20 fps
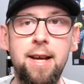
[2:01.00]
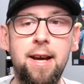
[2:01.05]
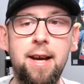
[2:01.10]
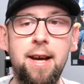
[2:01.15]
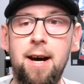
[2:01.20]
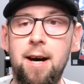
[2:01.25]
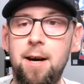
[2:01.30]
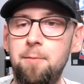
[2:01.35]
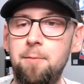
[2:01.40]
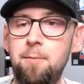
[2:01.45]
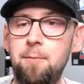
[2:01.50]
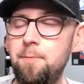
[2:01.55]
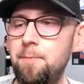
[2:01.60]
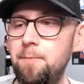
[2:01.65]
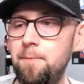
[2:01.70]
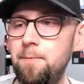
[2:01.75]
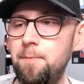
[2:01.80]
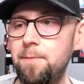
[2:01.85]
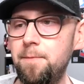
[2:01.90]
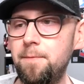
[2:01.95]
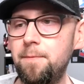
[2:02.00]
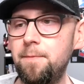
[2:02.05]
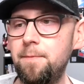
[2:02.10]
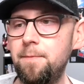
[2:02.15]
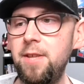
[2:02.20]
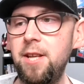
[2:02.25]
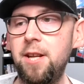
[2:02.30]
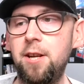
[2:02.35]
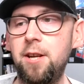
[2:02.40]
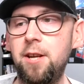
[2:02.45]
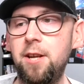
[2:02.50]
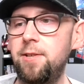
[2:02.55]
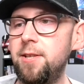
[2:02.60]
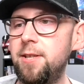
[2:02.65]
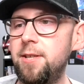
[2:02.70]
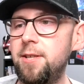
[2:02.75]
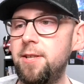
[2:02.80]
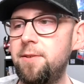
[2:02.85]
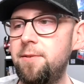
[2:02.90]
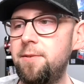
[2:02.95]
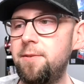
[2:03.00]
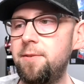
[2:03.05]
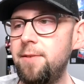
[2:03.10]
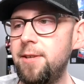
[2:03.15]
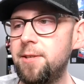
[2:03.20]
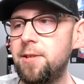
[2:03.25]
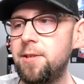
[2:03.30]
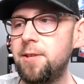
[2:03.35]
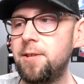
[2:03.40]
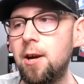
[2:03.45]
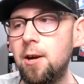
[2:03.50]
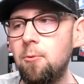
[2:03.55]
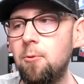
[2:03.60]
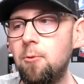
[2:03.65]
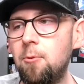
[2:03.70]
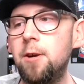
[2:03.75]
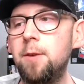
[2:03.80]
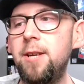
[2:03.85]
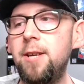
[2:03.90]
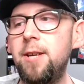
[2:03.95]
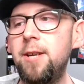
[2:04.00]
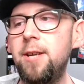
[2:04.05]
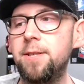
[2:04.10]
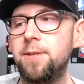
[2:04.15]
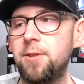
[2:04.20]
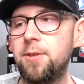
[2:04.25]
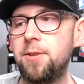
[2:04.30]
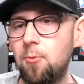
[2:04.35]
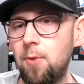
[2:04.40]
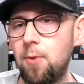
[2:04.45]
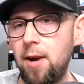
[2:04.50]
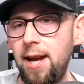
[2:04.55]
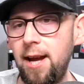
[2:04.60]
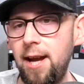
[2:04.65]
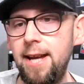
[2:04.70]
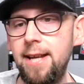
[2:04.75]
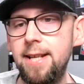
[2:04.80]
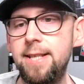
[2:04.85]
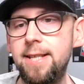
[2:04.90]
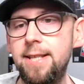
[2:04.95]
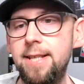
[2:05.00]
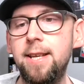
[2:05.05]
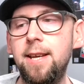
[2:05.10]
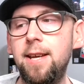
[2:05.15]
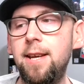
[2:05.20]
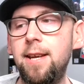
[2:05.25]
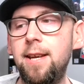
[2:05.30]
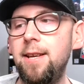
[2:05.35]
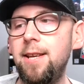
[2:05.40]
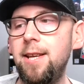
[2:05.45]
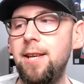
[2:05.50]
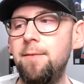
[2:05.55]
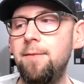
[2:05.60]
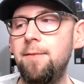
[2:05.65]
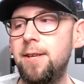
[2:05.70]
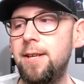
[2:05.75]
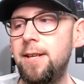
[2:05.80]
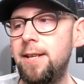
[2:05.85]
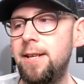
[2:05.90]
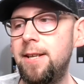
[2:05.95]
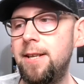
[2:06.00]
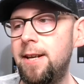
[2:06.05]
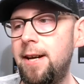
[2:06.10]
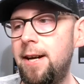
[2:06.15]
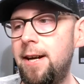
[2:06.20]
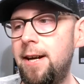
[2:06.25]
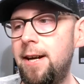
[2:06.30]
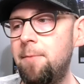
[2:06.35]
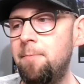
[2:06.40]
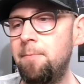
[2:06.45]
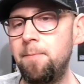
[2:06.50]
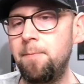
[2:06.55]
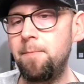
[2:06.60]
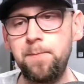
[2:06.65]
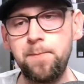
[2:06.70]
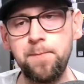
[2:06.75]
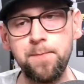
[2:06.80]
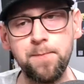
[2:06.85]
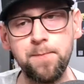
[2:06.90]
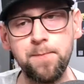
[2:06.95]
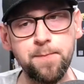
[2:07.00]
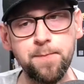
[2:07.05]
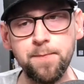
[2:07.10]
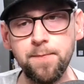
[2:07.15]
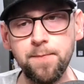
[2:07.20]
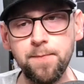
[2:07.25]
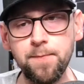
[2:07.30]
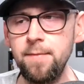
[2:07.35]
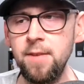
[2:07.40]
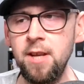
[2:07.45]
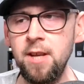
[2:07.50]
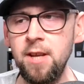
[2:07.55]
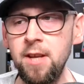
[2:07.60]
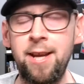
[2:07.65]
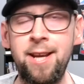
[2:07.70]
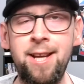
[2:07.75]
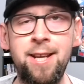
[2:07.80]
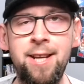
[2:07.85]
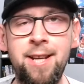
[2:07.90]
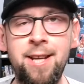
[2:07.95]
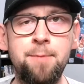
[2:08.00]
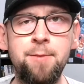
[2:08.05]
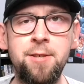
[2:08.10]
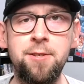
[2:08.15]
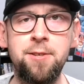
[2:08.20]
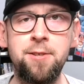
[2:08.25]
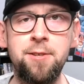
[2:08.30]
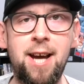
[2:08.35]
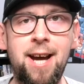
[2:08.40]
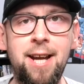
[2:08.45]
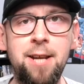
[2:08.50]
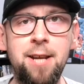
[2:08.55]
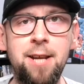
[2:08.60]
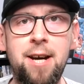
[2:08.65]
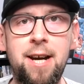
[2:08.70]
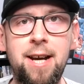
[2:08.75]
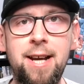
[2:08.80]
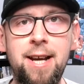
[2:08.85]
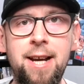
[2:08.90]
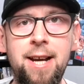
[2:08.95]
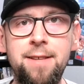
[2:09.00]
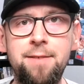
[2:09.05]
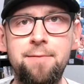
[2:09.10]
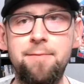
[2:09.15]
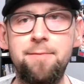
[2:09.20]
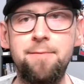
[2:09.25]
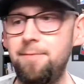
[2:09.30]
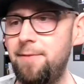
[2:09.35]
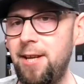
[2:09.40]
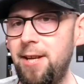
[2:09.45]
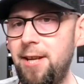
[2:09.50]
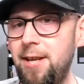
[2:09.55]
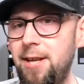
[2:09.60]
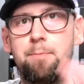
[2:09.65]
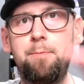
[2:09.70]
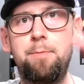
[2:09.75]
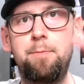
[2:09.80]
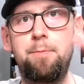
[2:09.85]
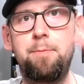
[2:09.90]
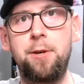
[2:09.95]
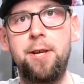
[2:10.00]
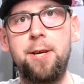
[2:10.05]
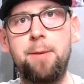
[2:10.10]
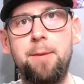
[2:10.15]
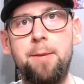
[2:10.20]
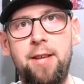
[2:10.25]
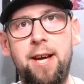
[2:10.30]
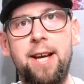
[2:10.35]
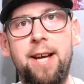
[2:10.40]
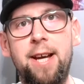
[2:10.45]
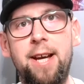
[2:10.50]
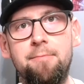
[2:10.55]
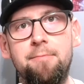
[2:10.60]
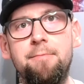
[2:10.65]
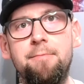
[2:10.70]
You know, it's just, it's heartwarming. It's great. Even on AEW Dynamite, they put up that